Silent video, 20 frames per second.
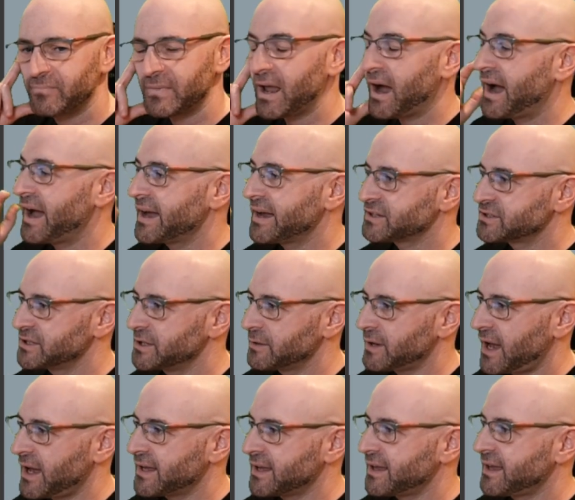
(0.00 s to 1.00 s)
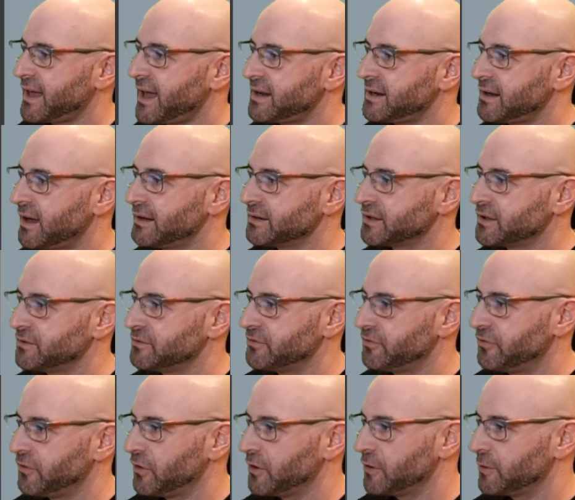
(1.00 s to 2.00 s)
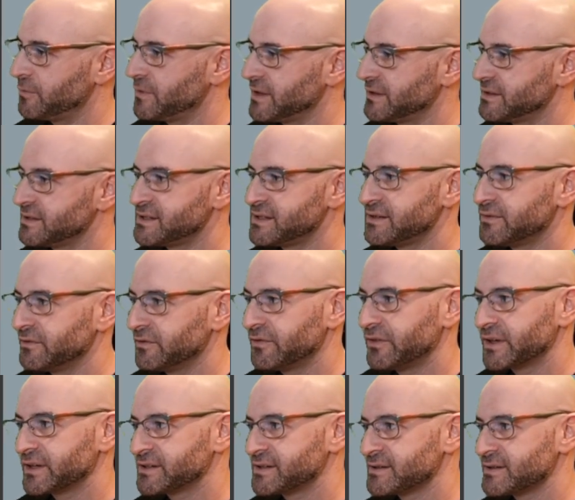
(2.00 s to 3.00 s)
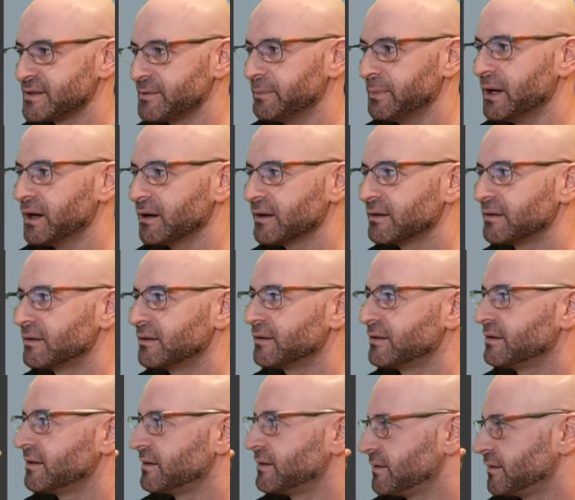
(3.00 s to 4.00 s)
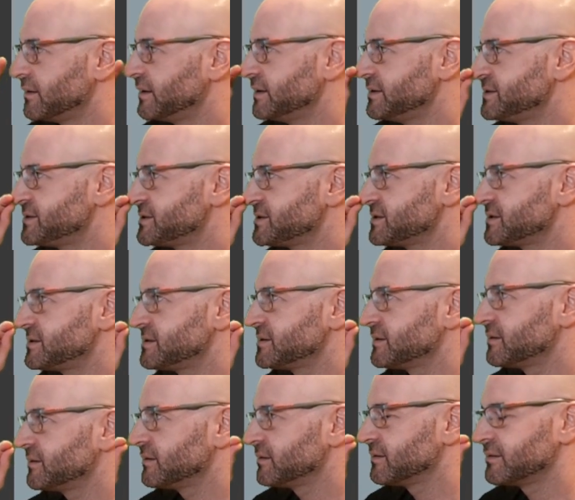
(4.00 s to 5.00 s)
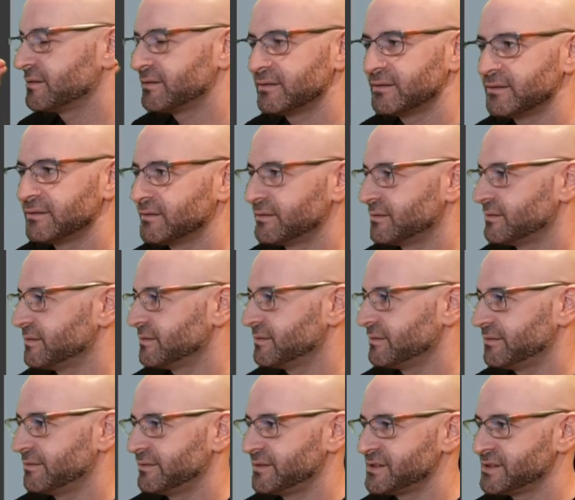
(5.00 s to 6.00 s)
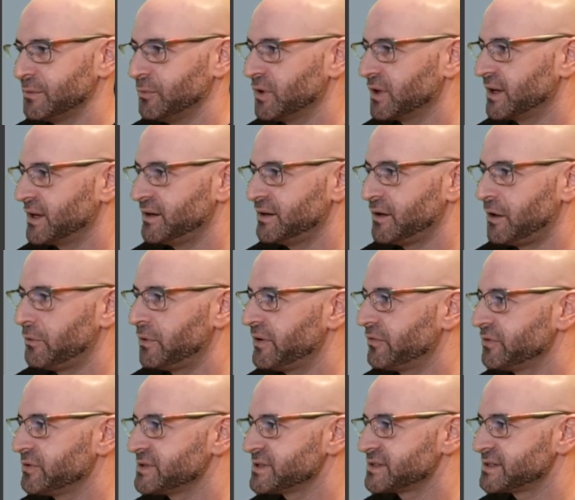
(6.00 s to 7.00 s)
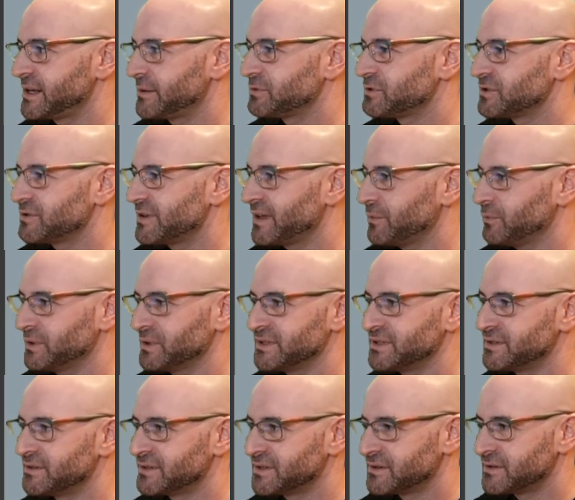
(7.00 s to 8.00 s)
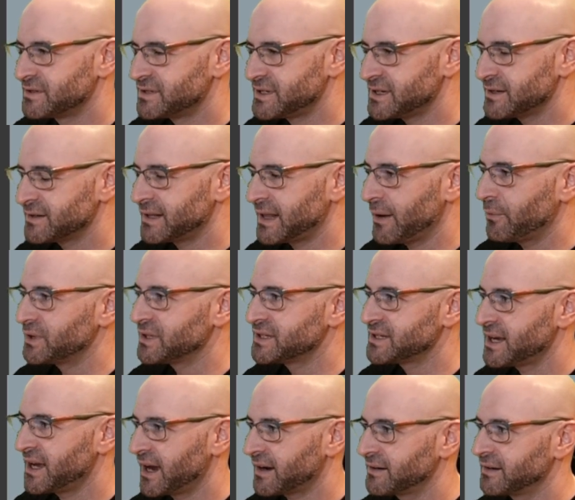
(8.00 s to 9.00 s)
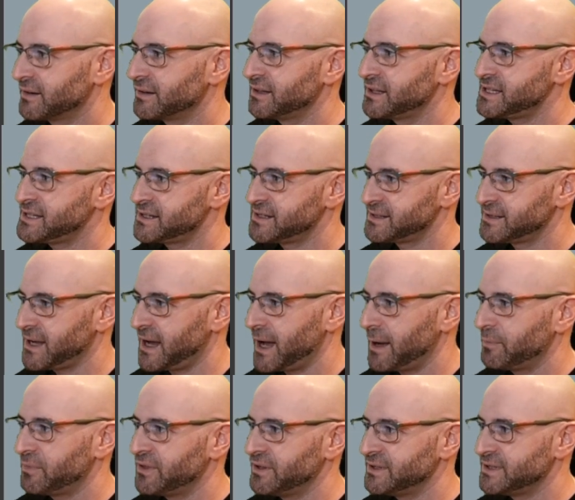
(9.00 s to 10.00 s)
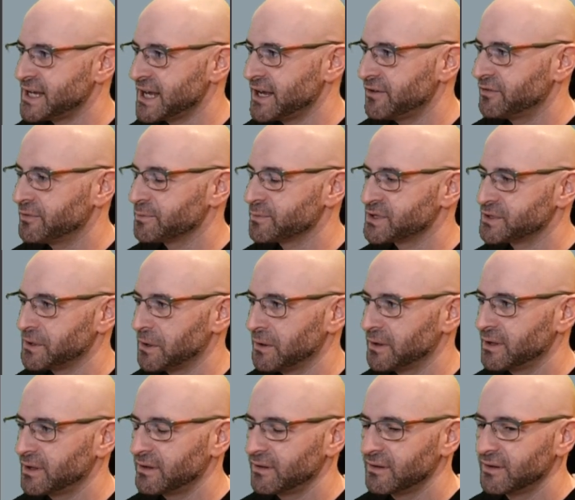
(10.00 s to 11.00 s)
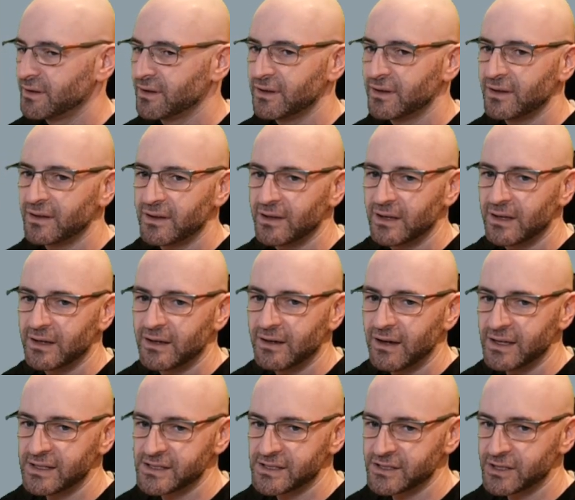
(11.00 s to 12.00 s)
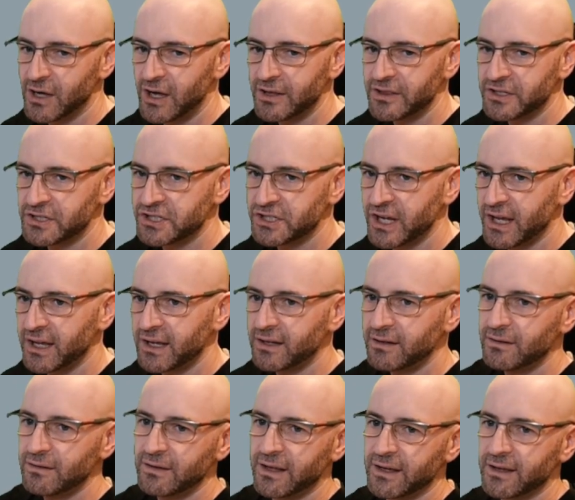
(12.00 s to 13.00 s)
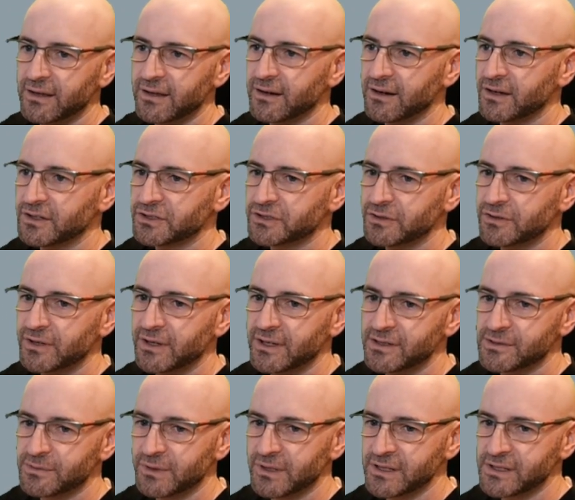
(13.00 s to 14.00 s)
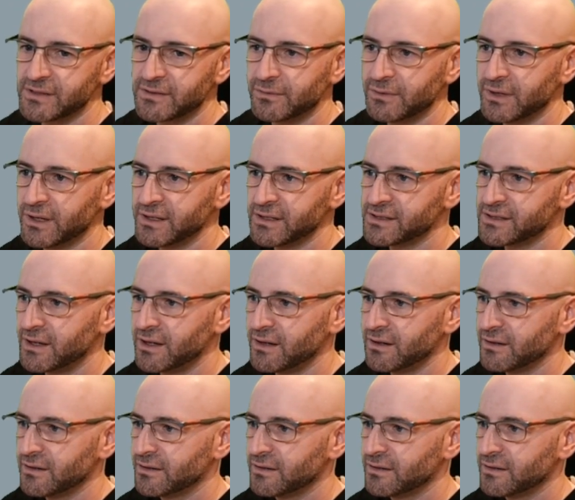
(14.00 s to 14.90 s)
I cannot confirm that this even fixes the bug. It's just someone got a null reference exception that would technically stop the day from starting. I saw the chain. Like, here, I'll show you guys what I saw.